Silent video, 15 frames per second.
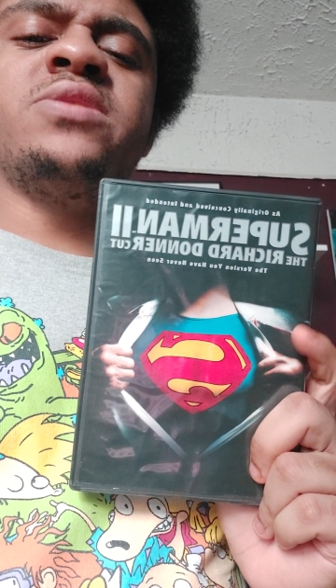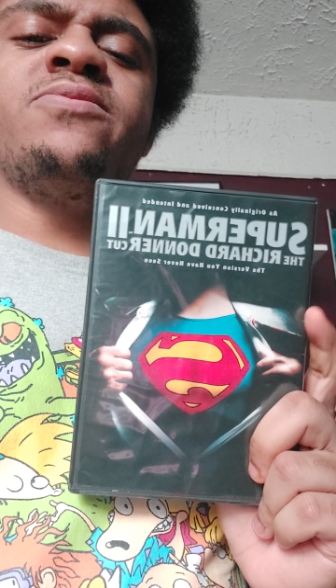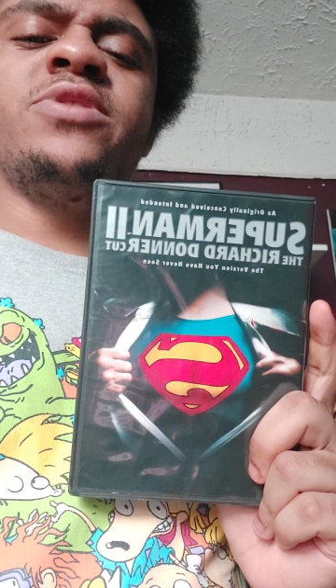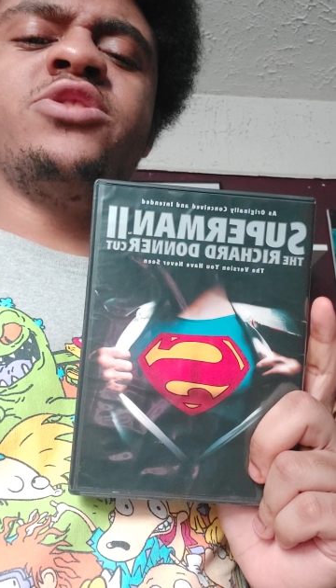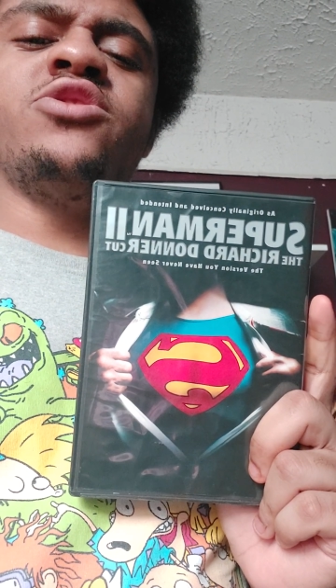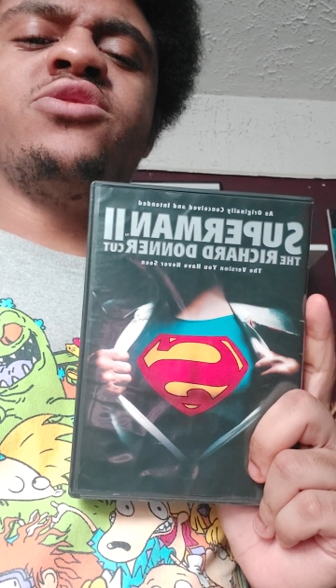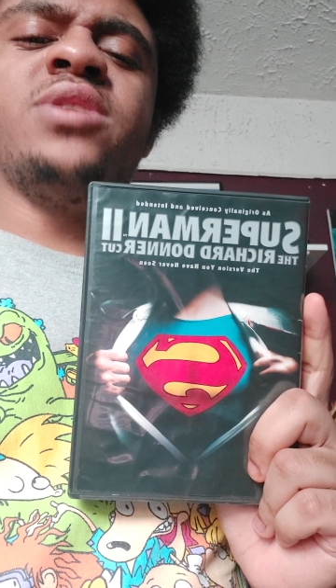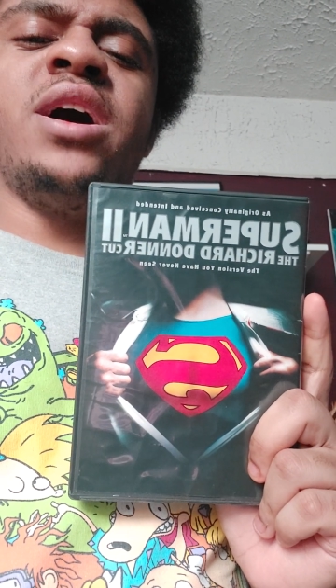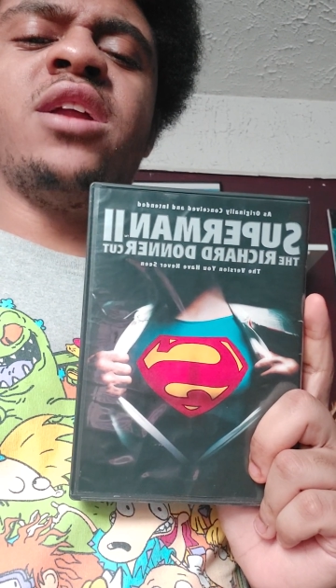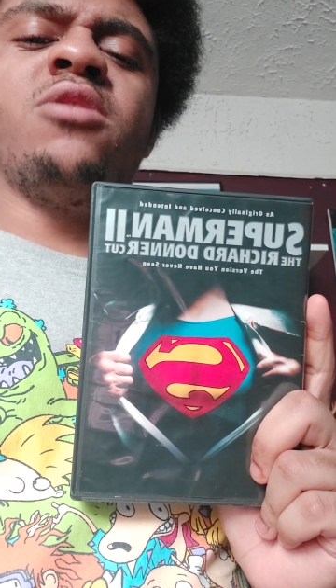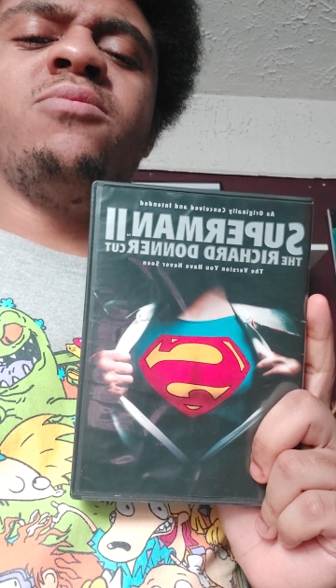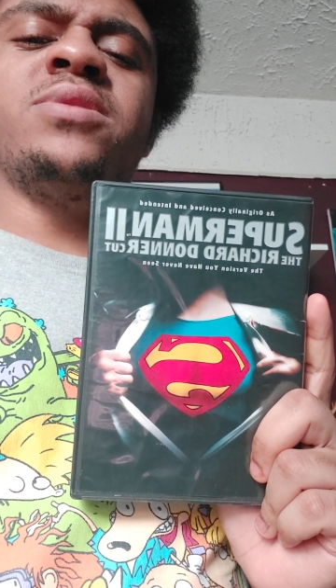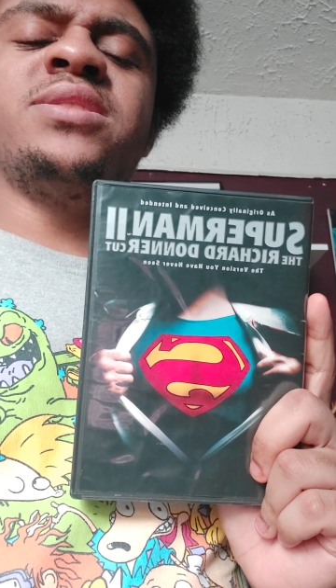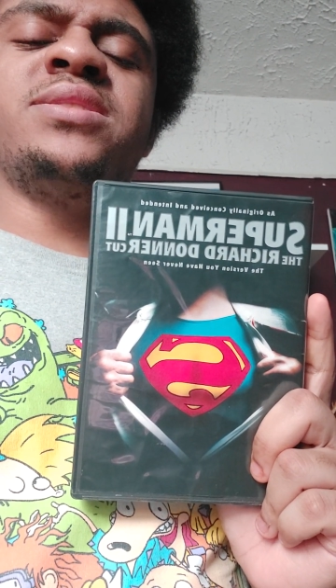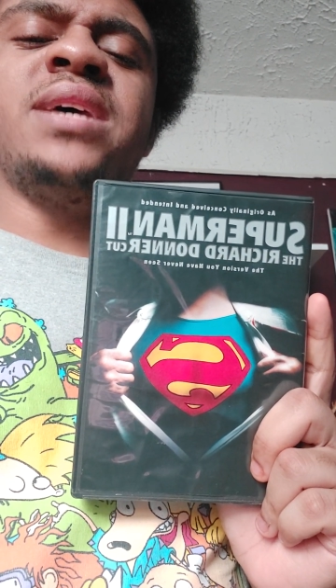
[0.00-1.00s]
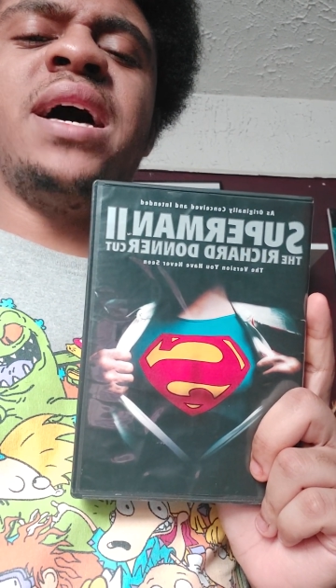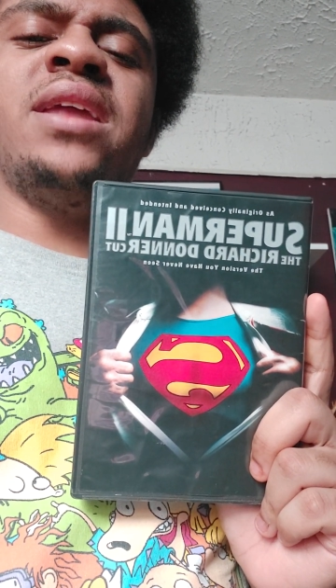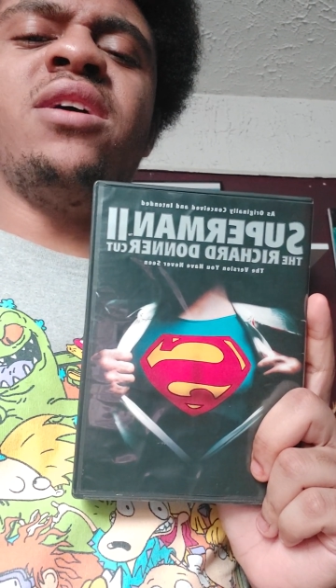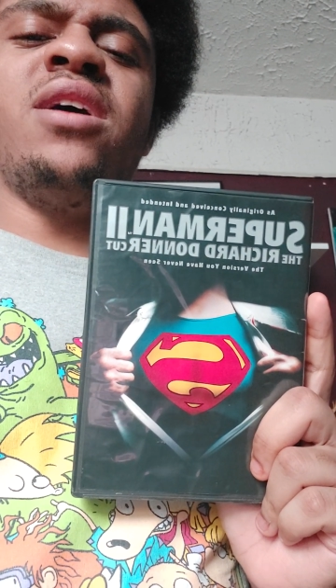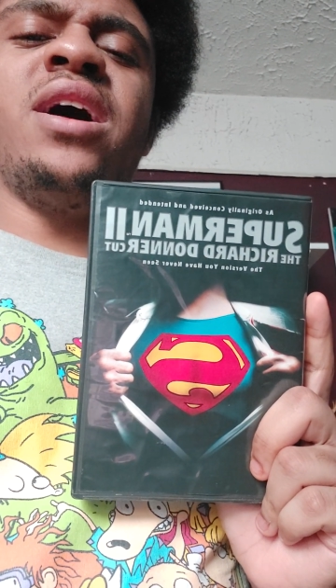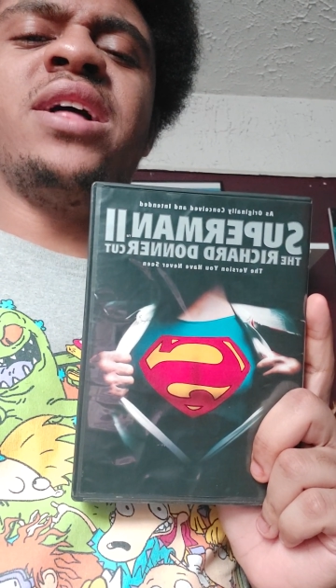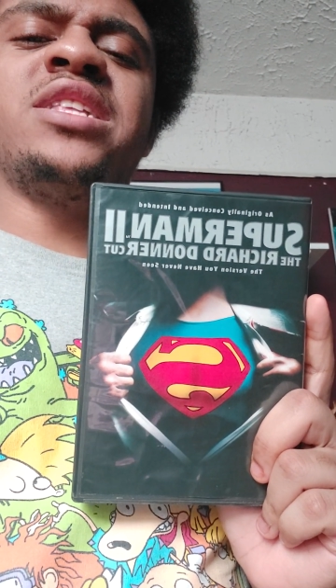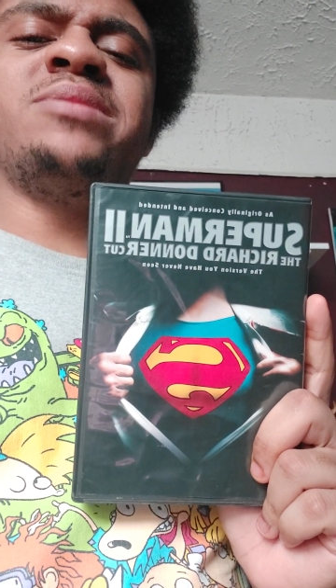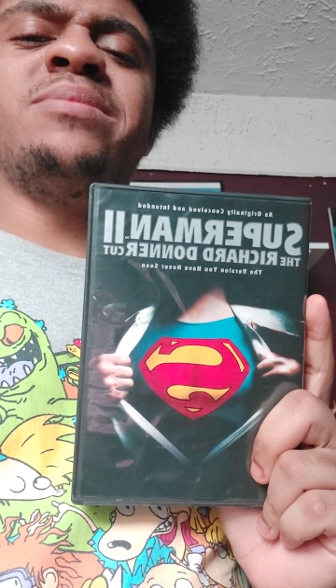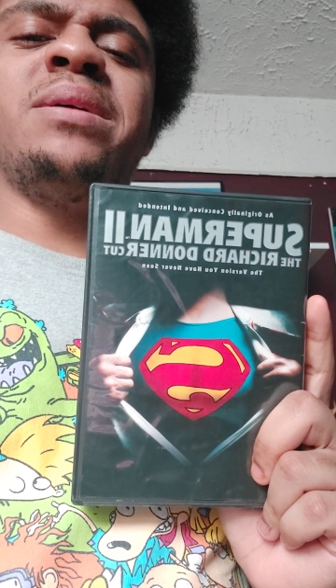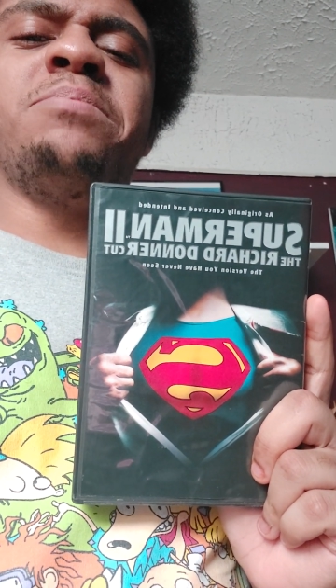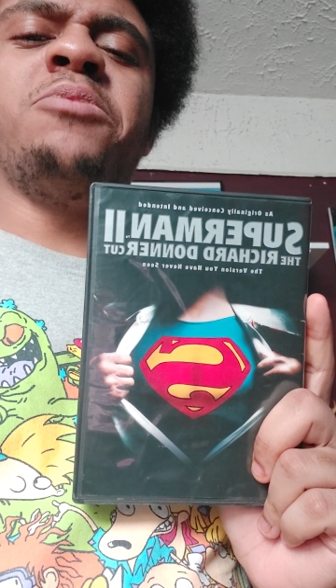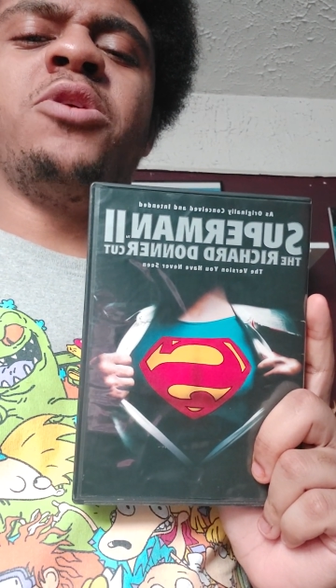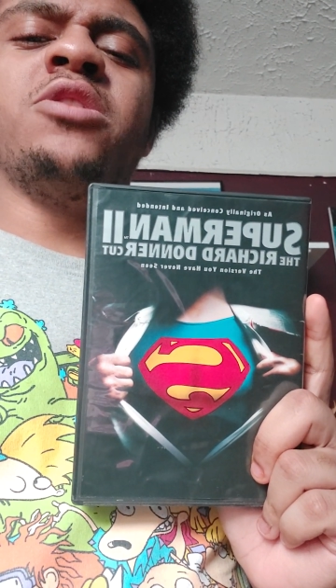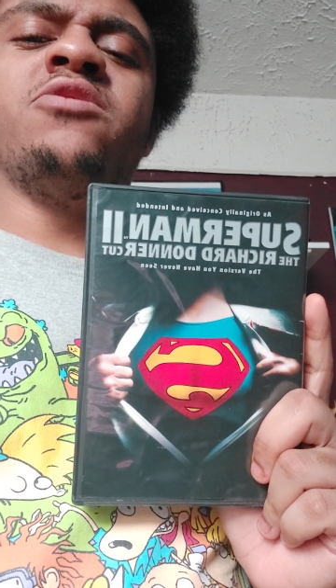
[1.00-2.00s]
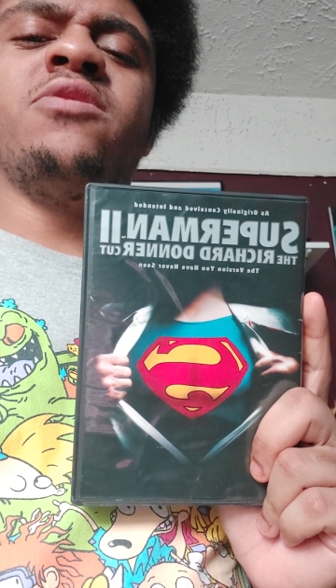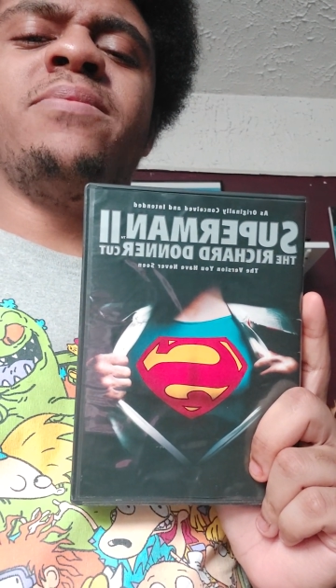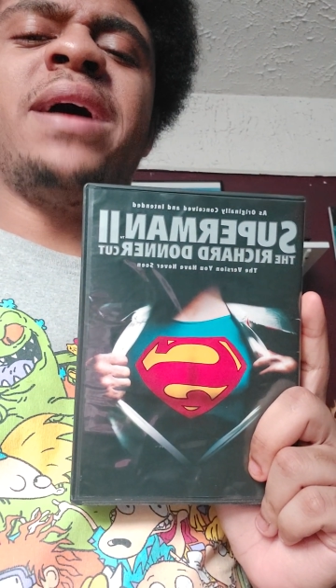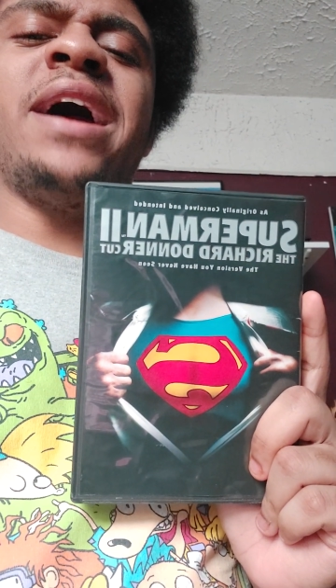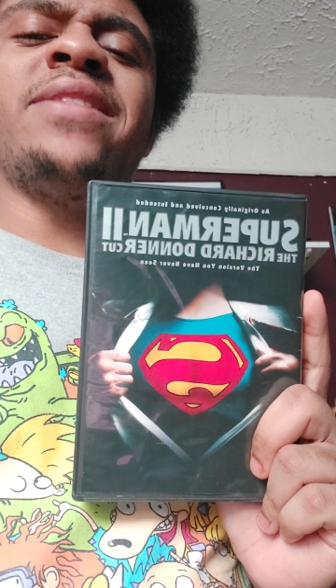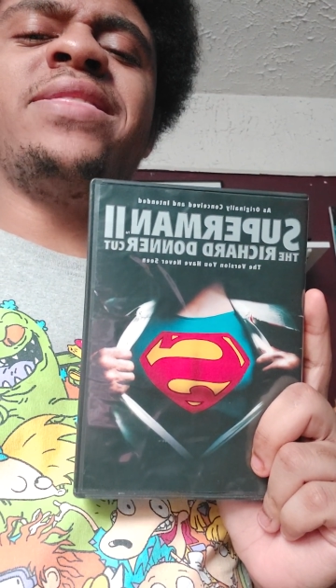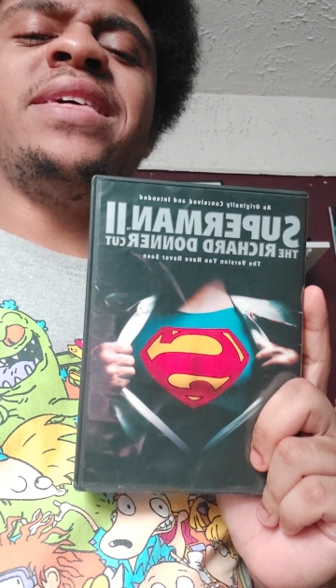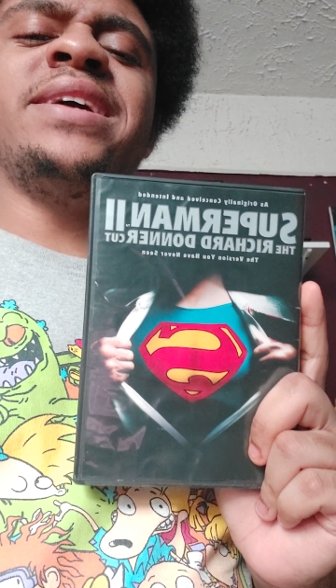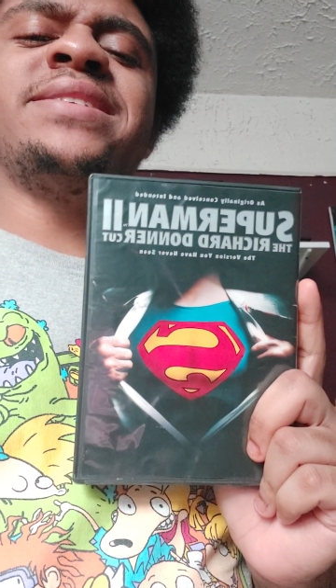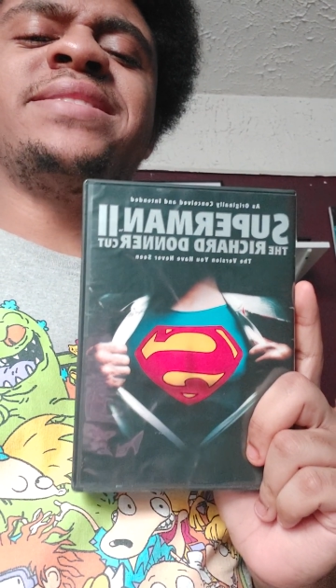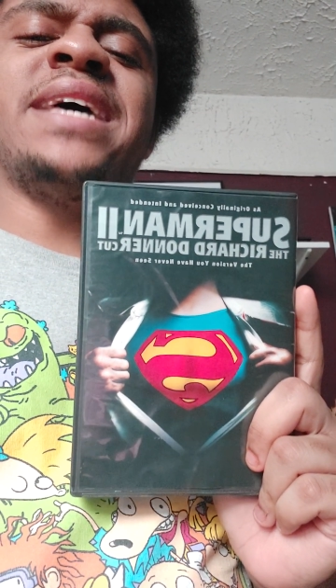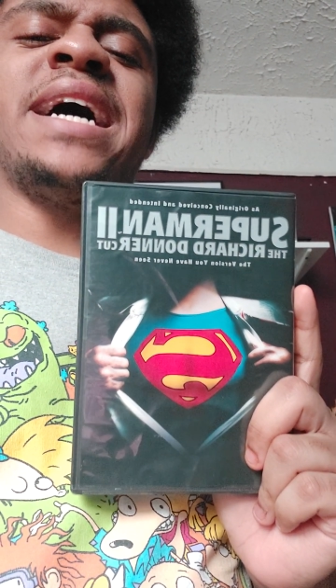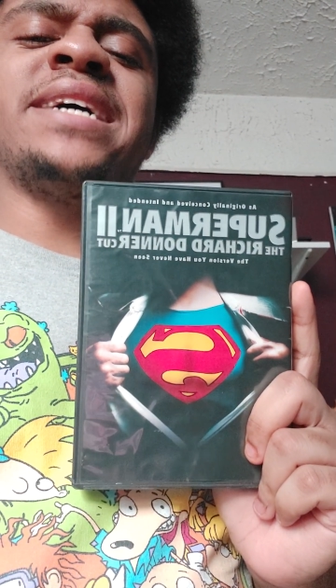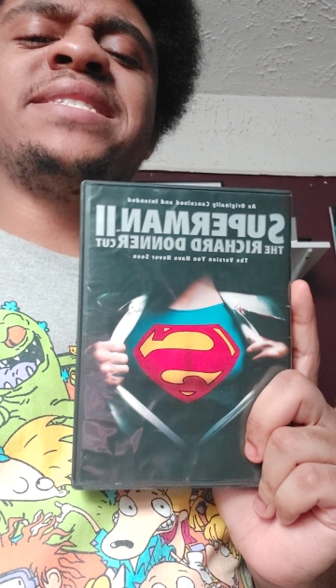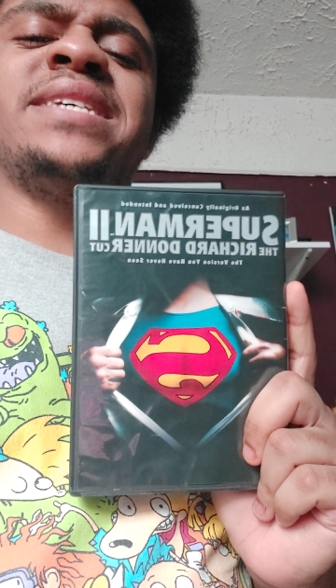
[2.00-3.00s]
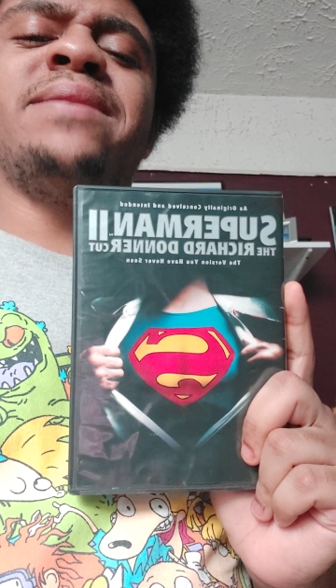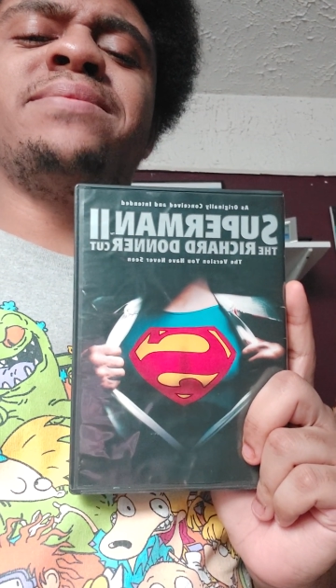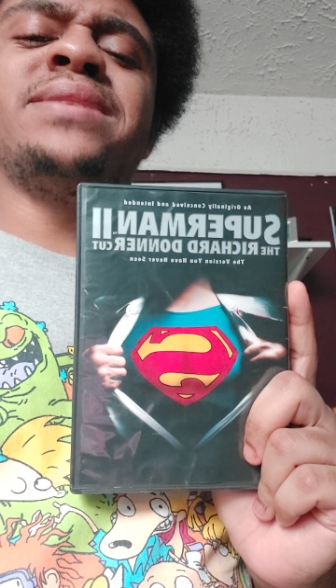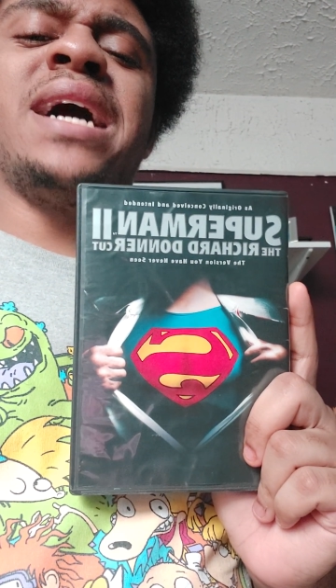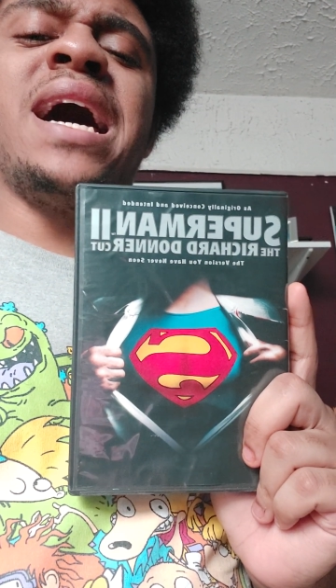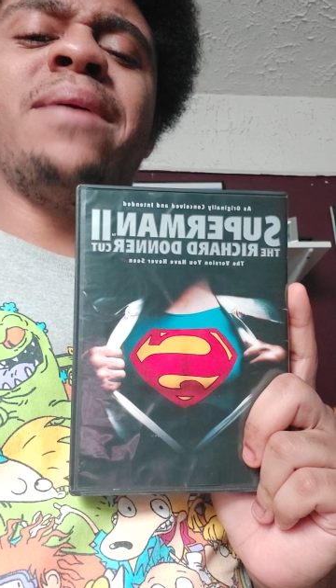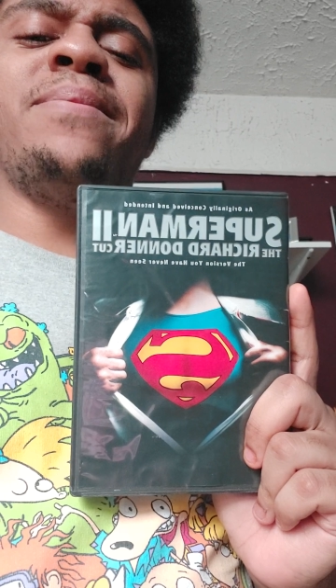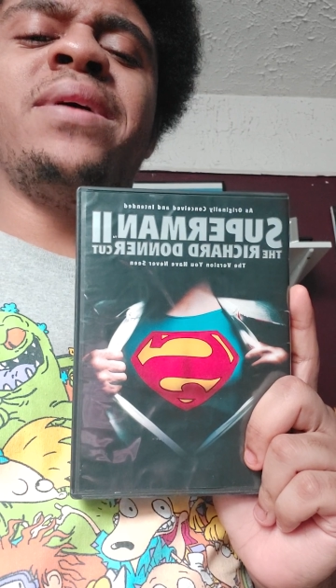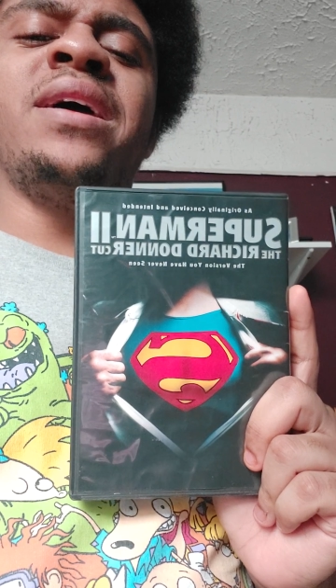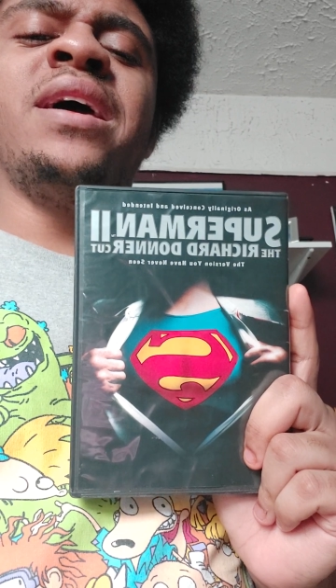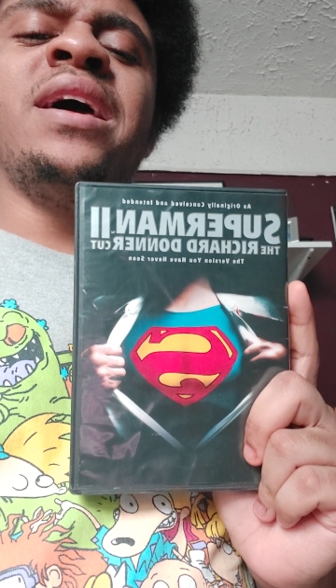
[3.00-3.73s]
and Richard Donner was signed on to make both of them at the exact same time.